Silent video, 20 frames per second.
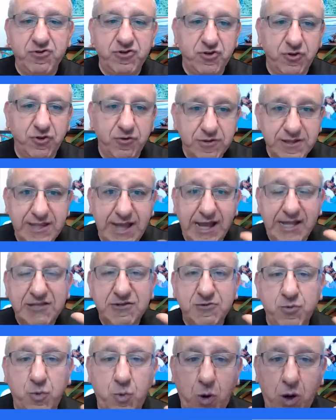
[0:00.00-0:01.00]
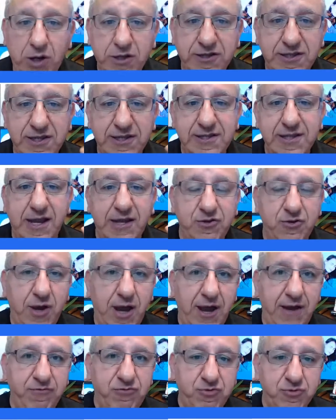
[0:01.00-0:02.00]
So that's one thing that you
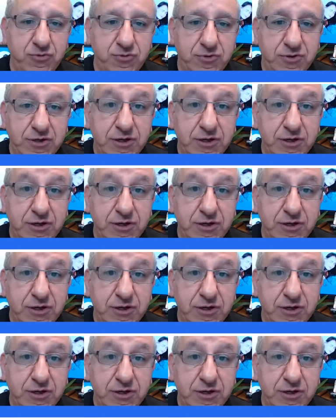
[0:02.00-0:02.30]
have to